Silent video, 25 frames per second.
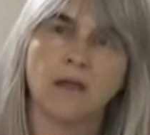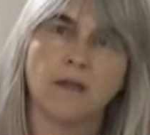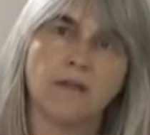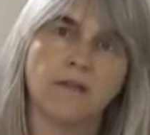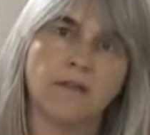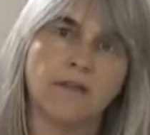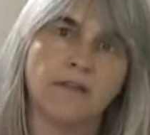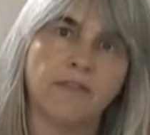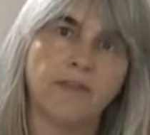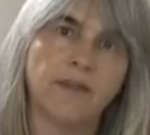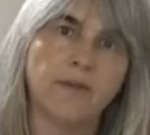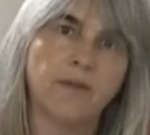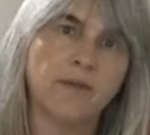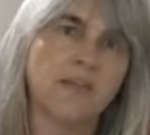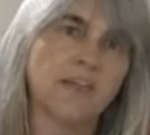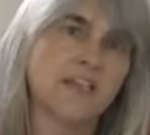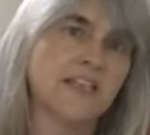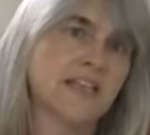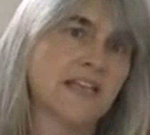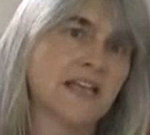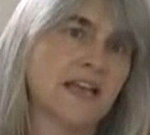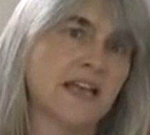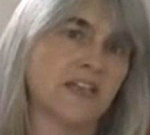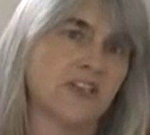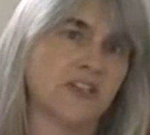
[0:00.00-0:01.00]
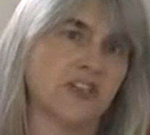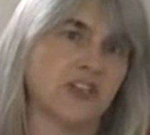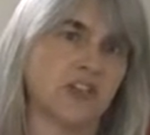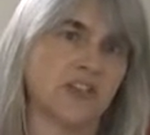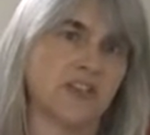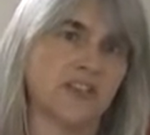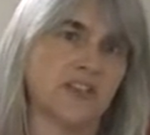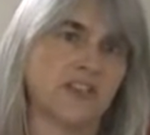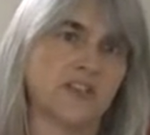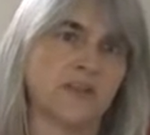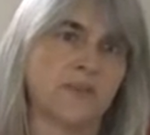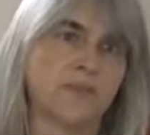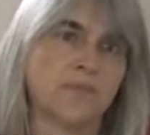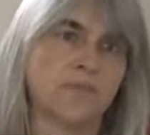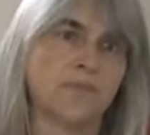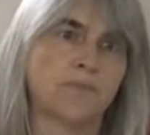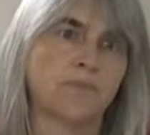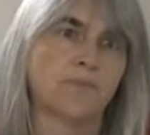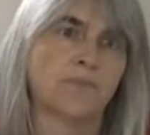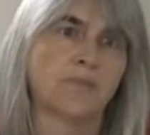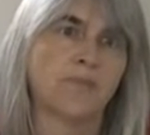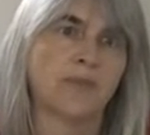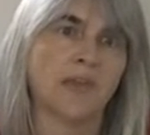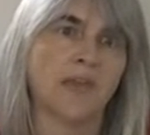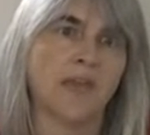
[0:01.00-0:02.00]
The thing with this gadget
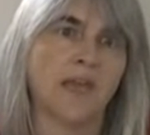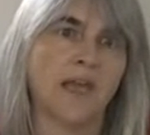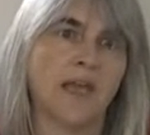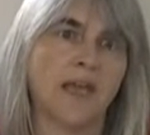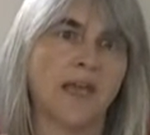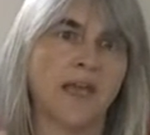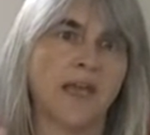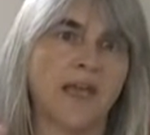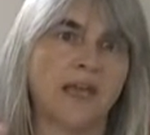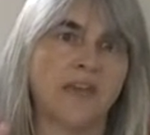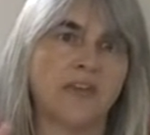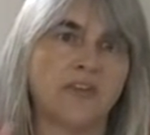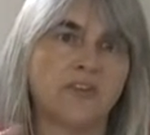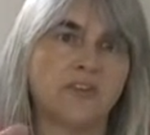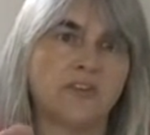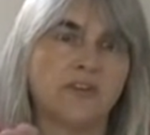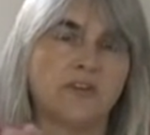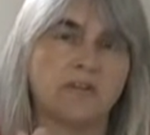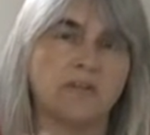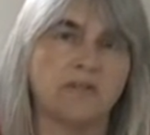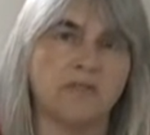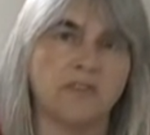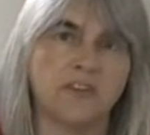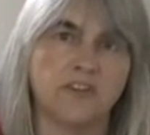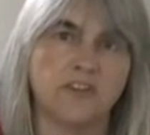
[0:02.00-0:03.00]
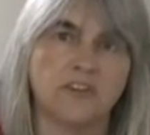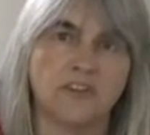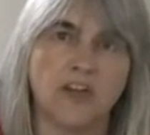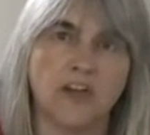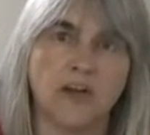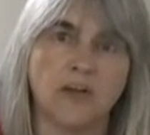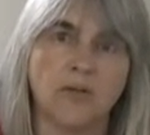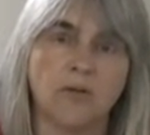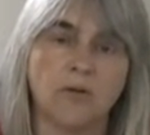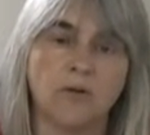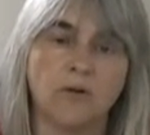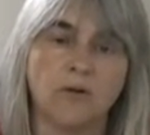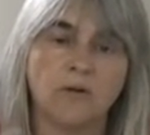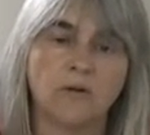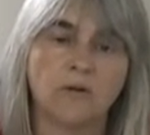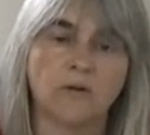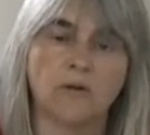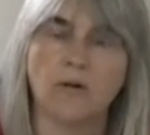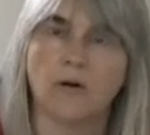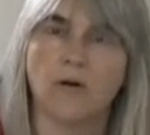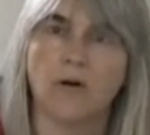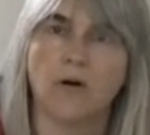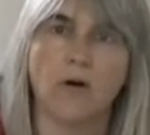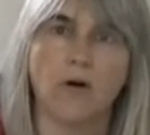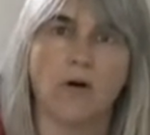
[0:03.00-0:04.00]
is there's no
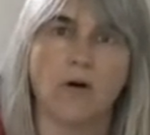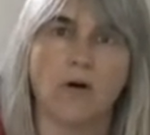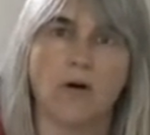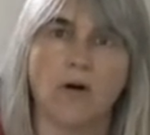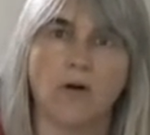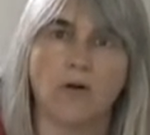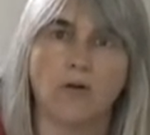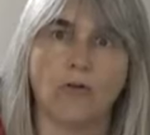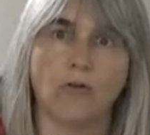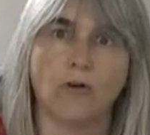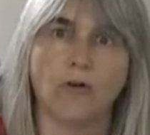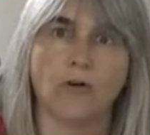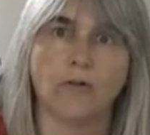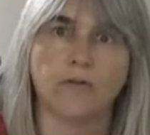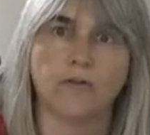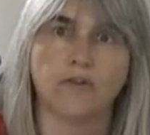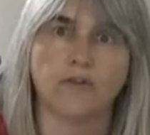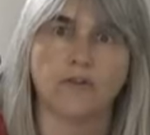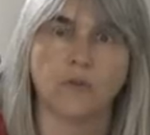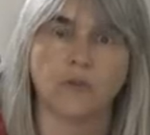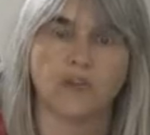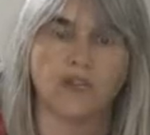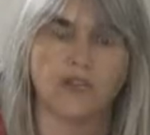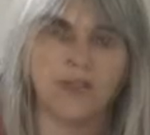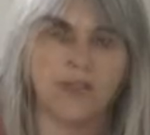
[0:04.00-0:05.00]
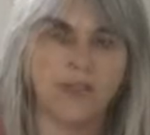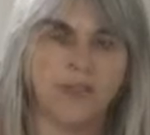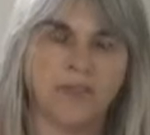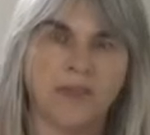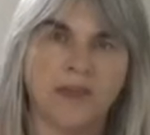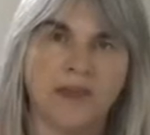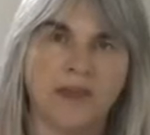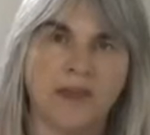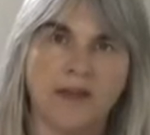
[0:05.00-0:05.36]
on or off switch.